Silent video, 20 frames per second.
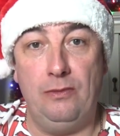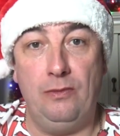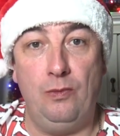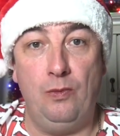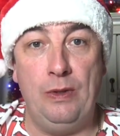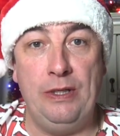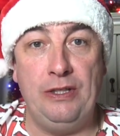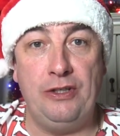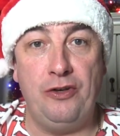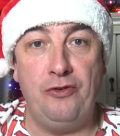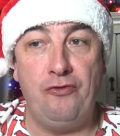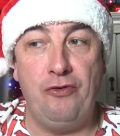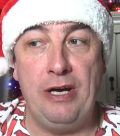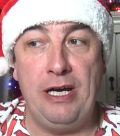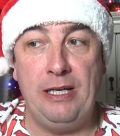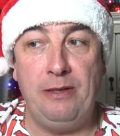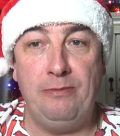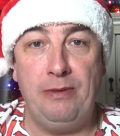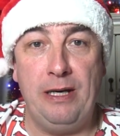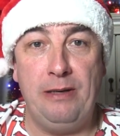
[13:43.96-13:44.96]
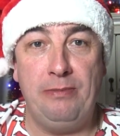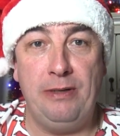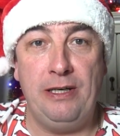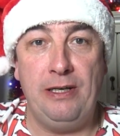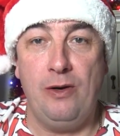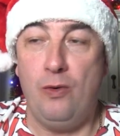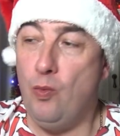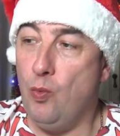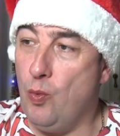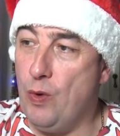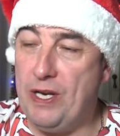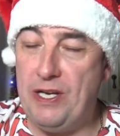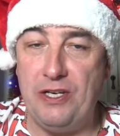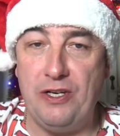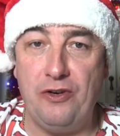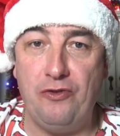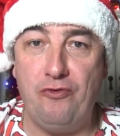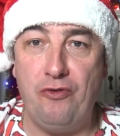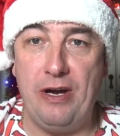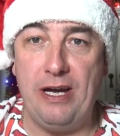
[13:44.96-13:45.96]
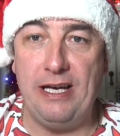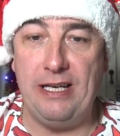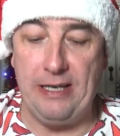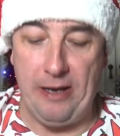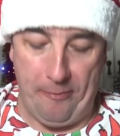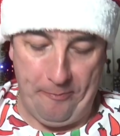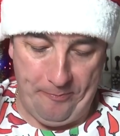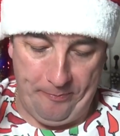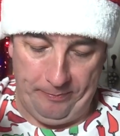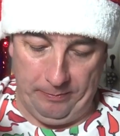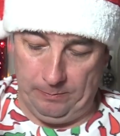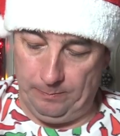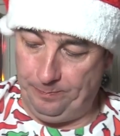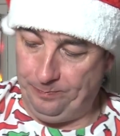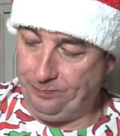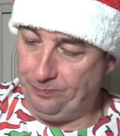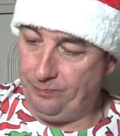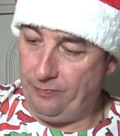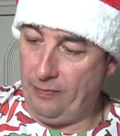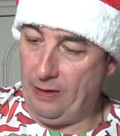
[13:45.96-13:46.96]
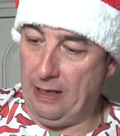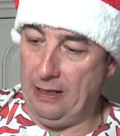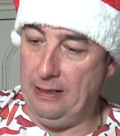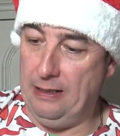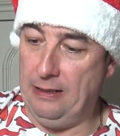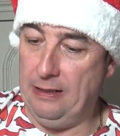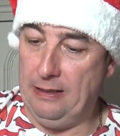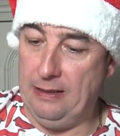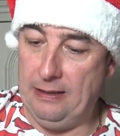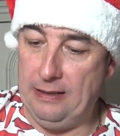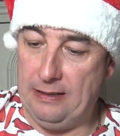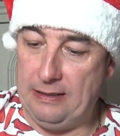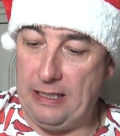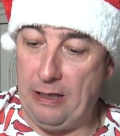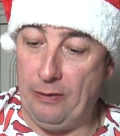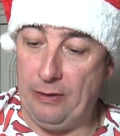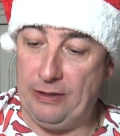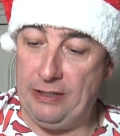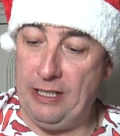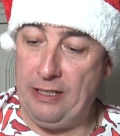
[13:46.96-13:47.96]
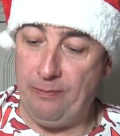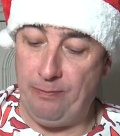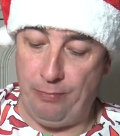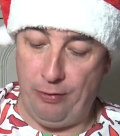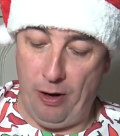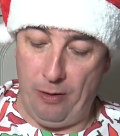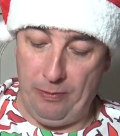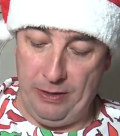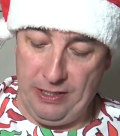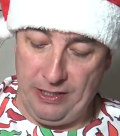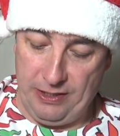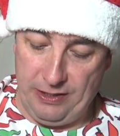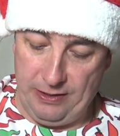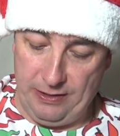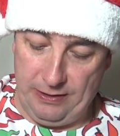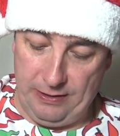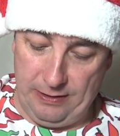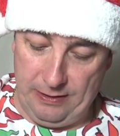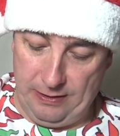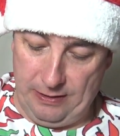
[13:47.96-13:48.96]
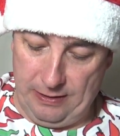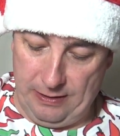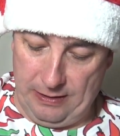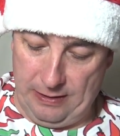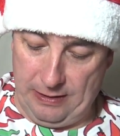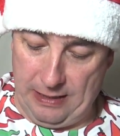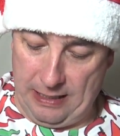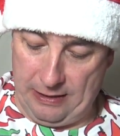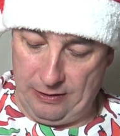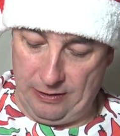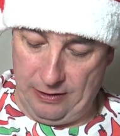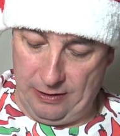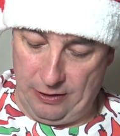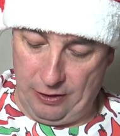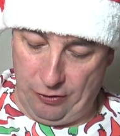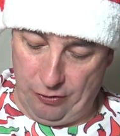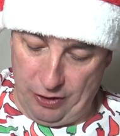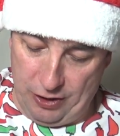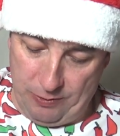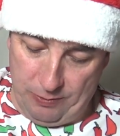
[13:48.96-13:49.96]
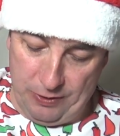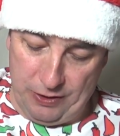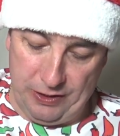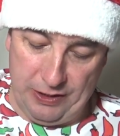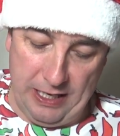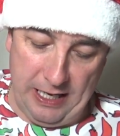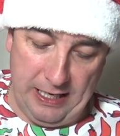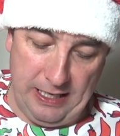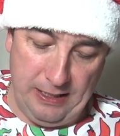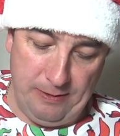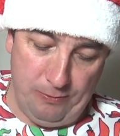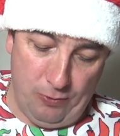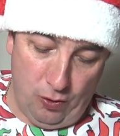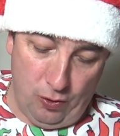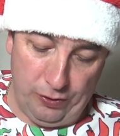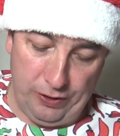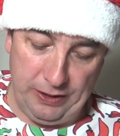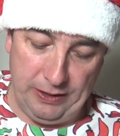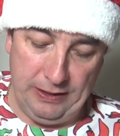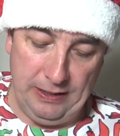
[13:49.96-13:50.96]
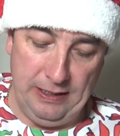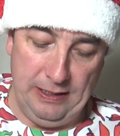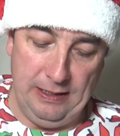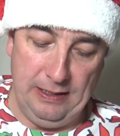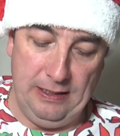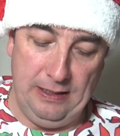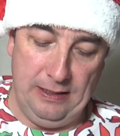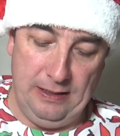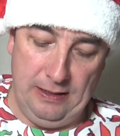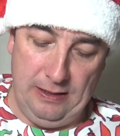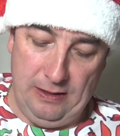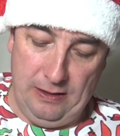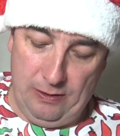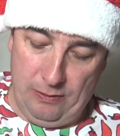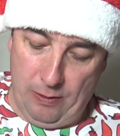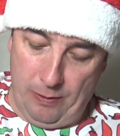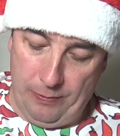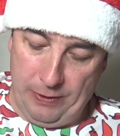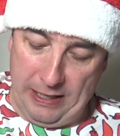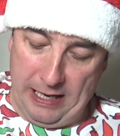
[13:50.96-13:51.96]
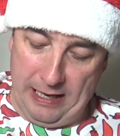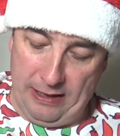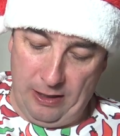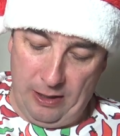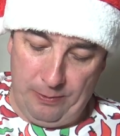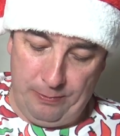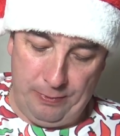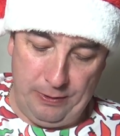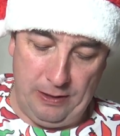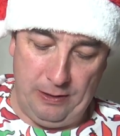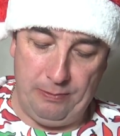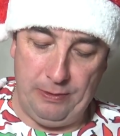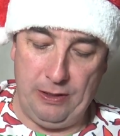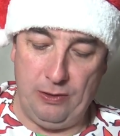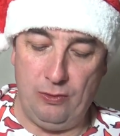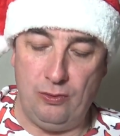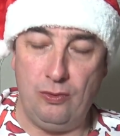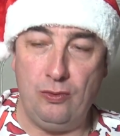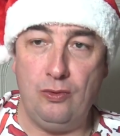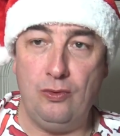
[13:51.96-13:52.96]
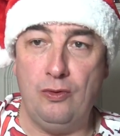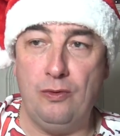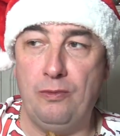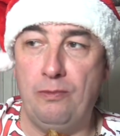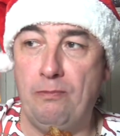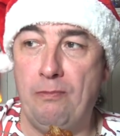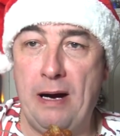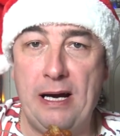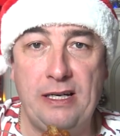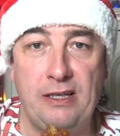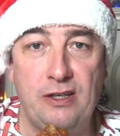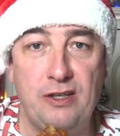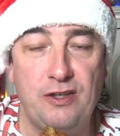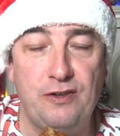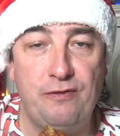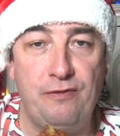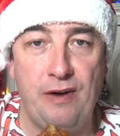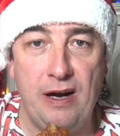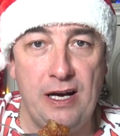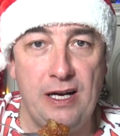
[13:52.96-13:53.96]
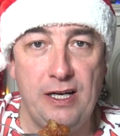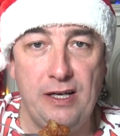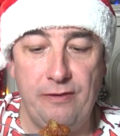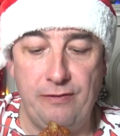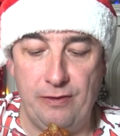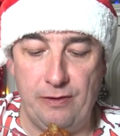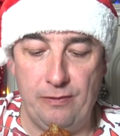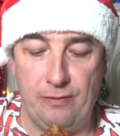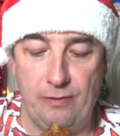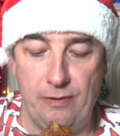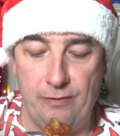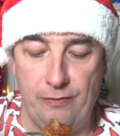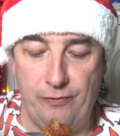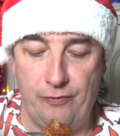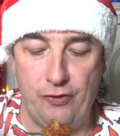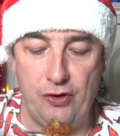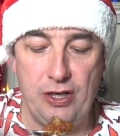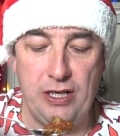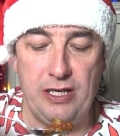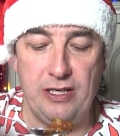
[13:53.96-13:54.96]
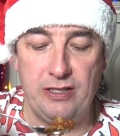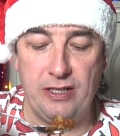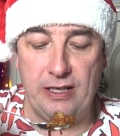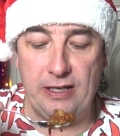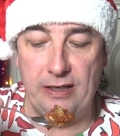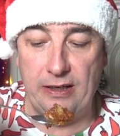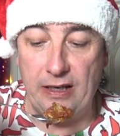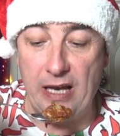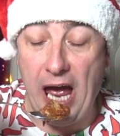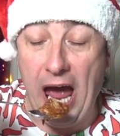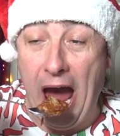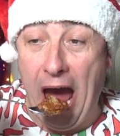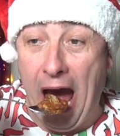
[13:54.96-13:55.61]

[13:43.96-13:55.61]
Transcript: Wind and rain, baby. Wind and rain. Now, it did promise that Christmas Day morning, when we get up, it'll be, oh, -5 and freezing.